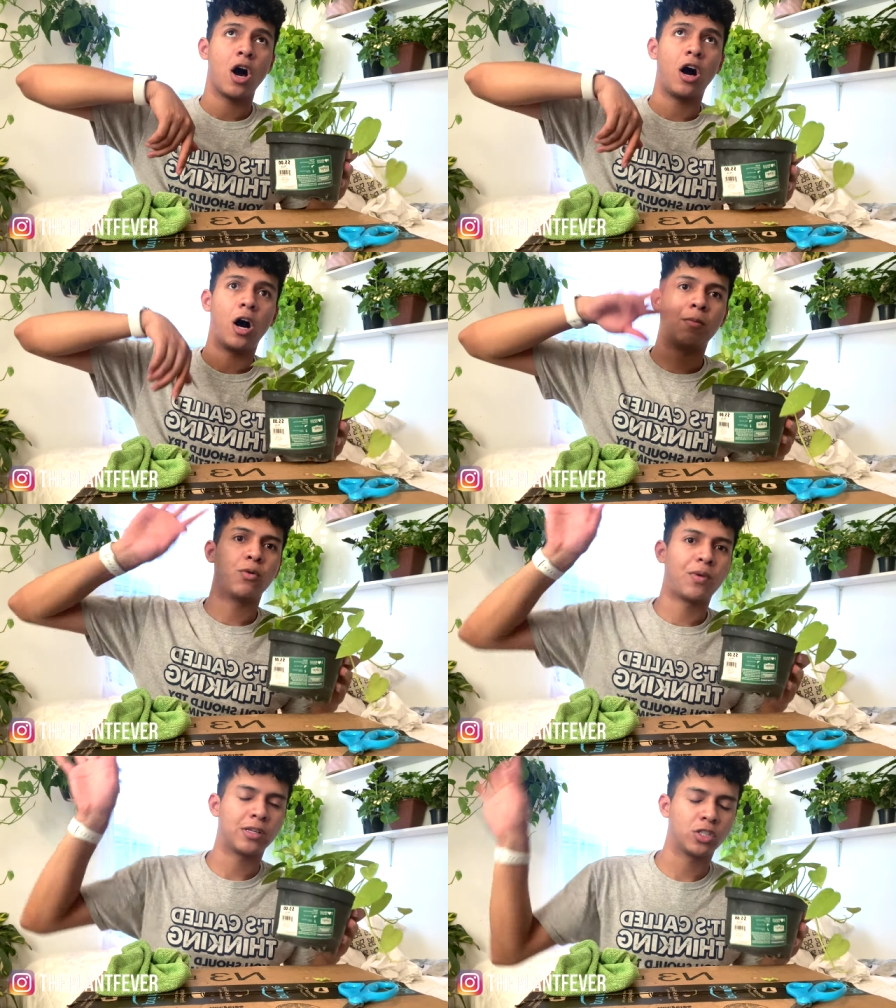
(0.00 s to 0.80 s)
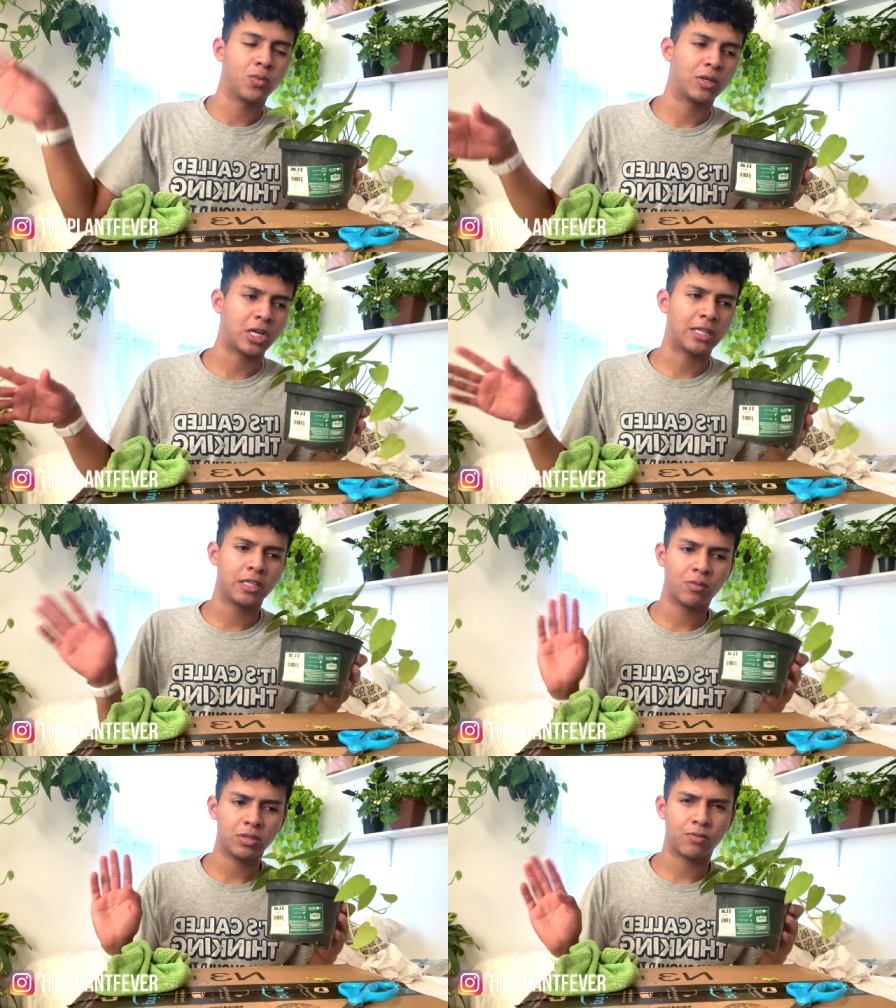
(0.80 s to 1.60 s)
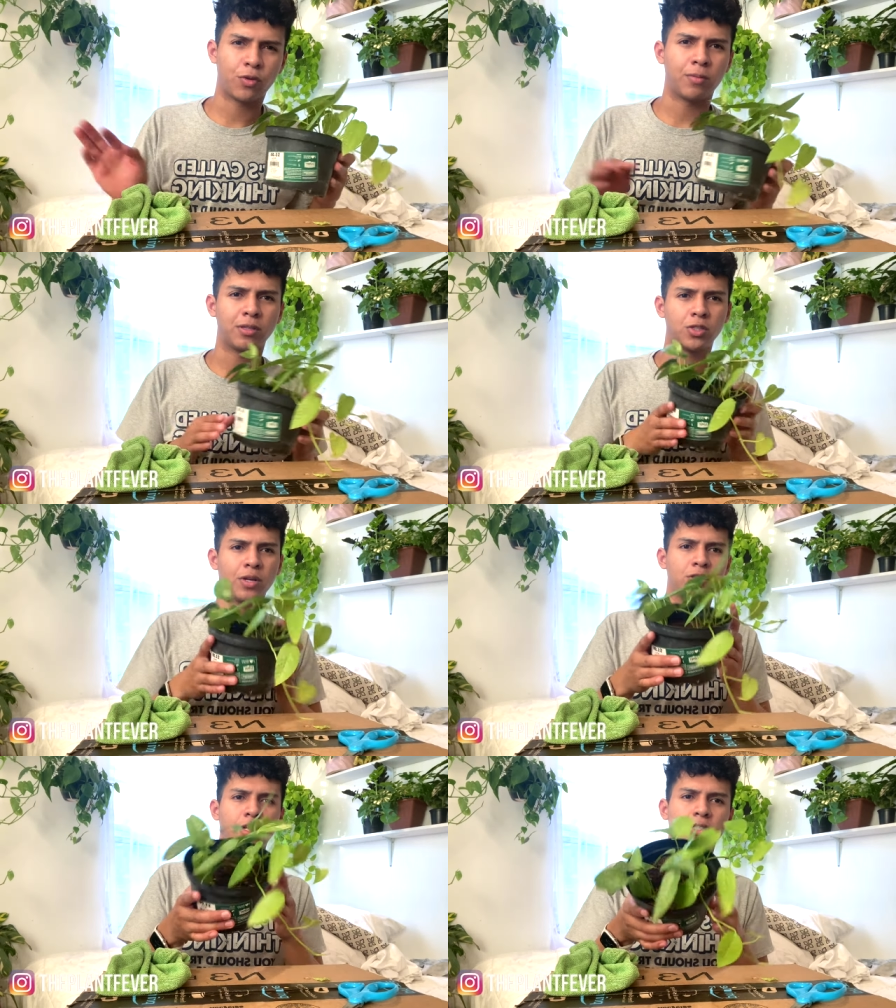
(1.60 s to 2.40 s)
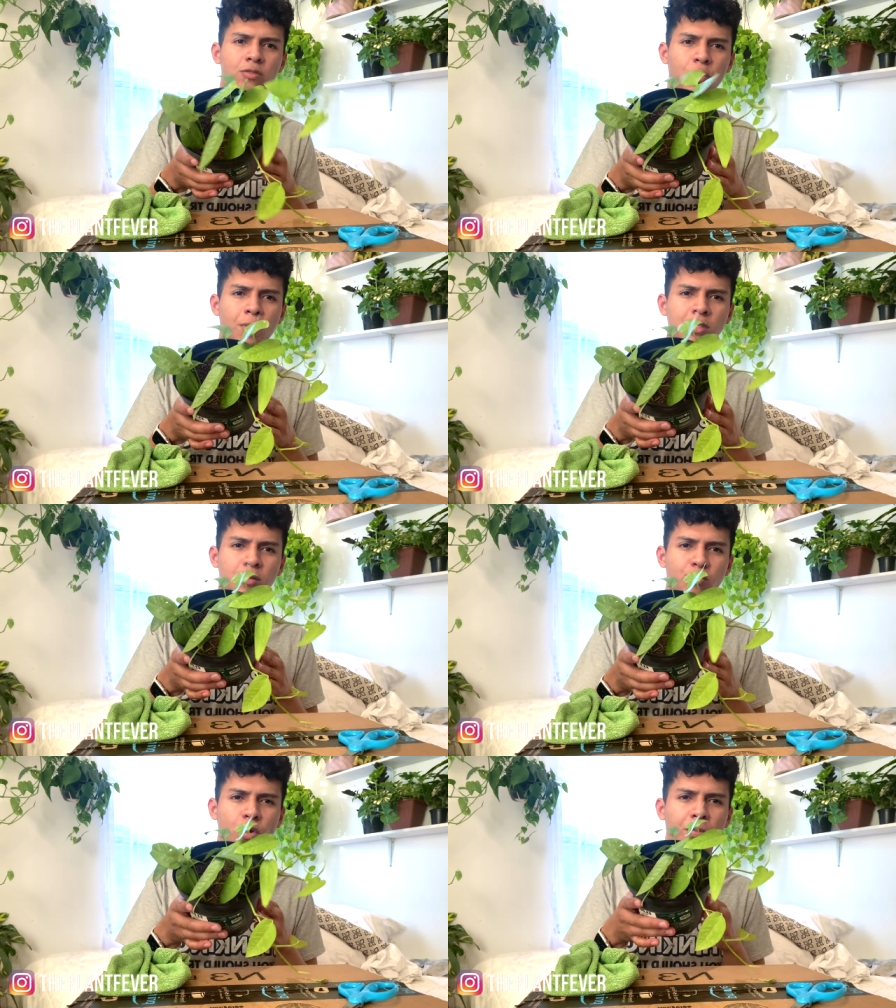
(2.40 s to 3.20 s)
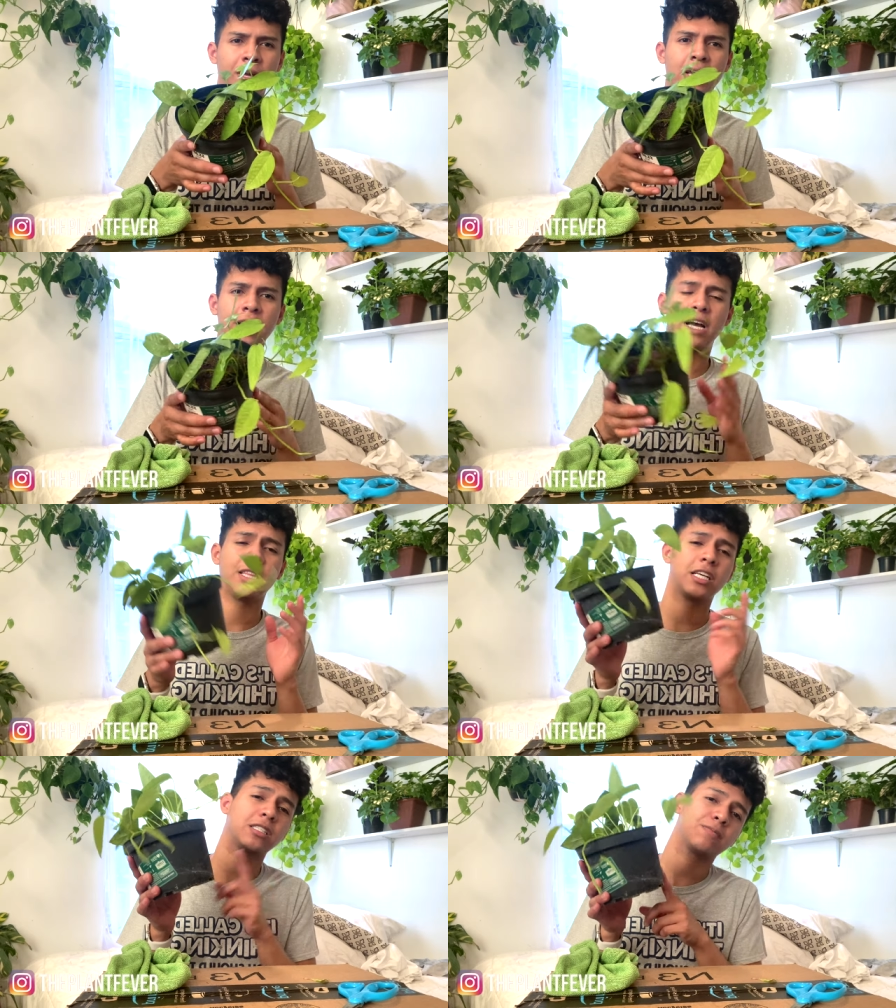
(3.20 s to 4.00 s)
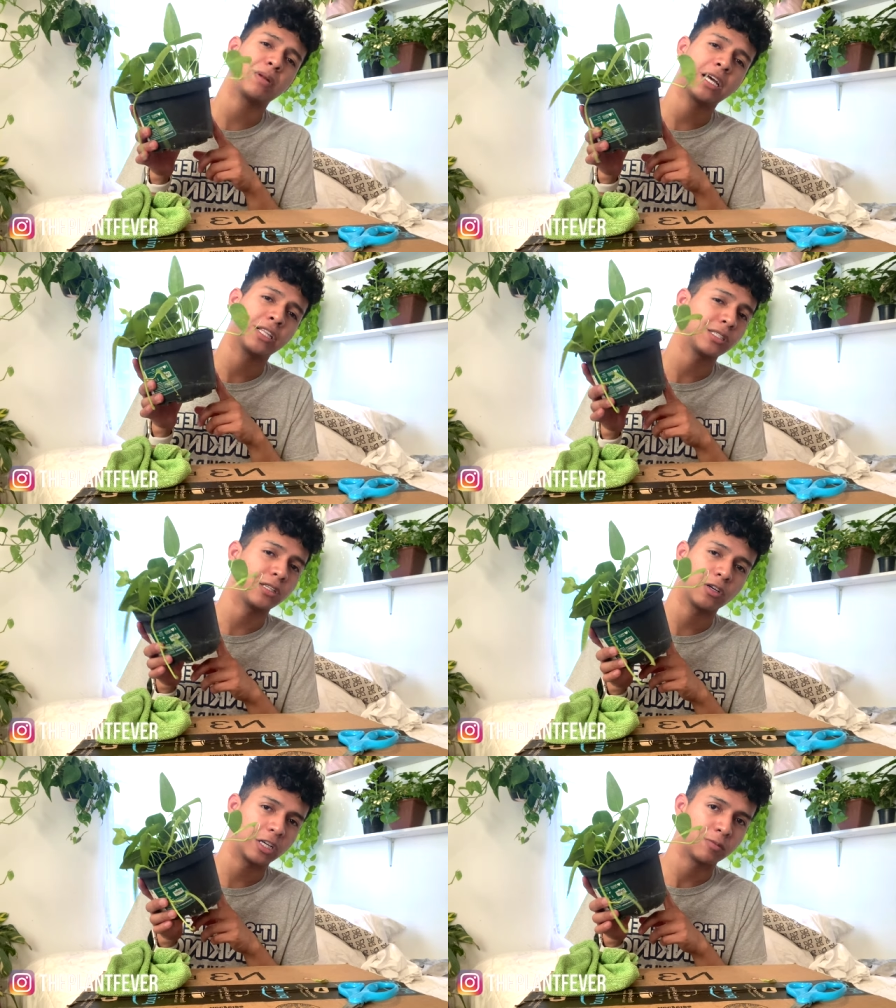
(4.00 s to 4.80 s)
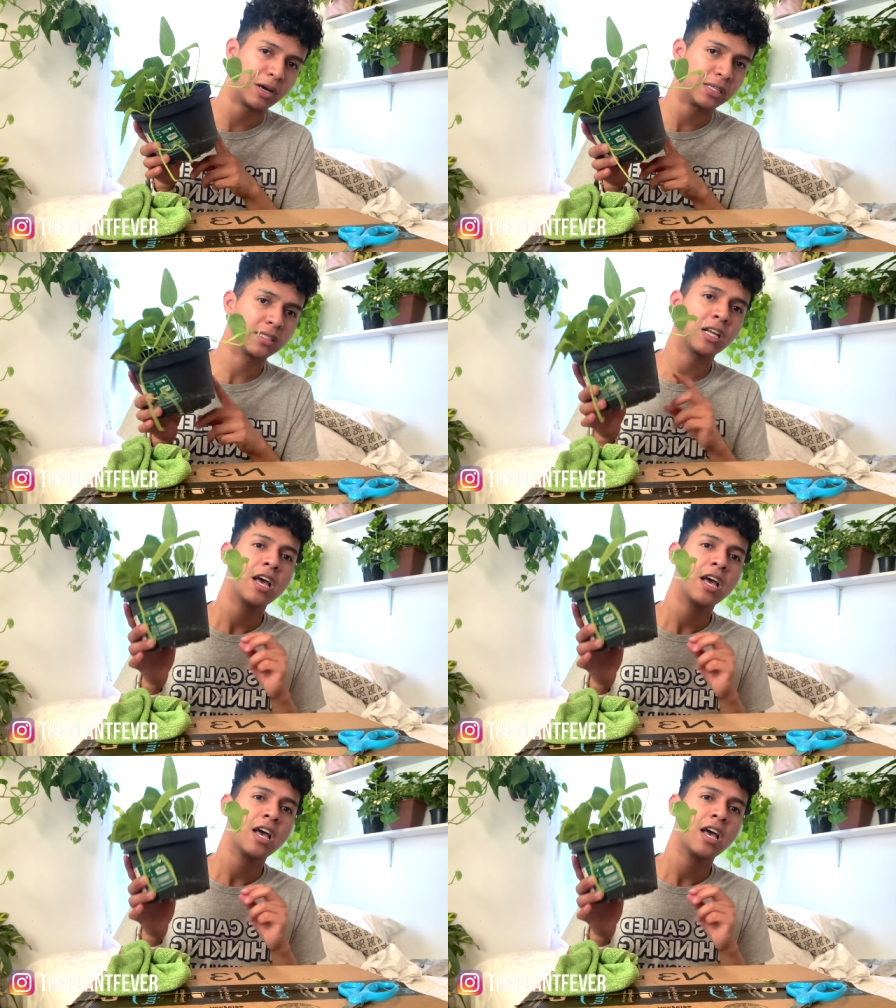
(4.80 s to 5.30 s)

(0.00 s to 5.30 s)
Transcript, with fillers: um, rental which i think was four months already so this is four months of propagating and this plant doesn't look its best